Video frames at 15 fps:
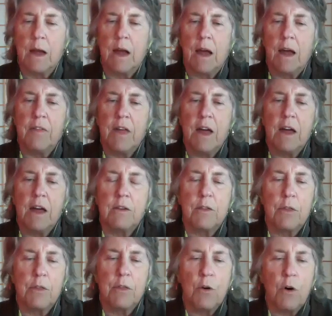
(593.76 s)
And that
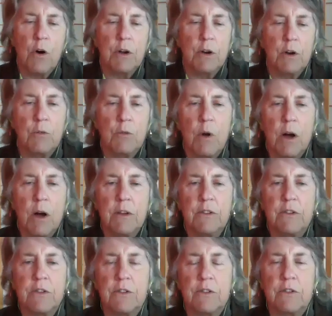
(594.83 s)
thought
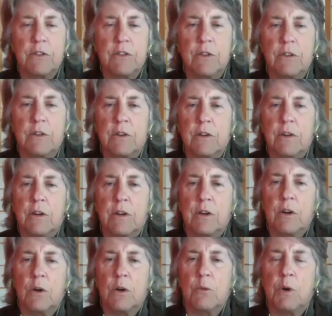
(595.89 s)
arises
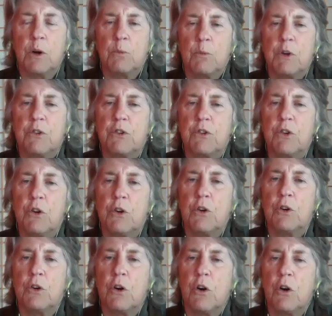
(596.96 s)
when we turn
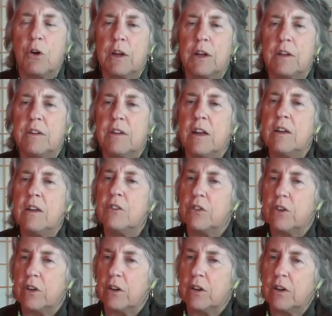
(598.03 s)
our
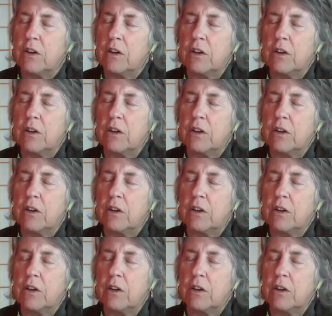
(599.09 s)
intention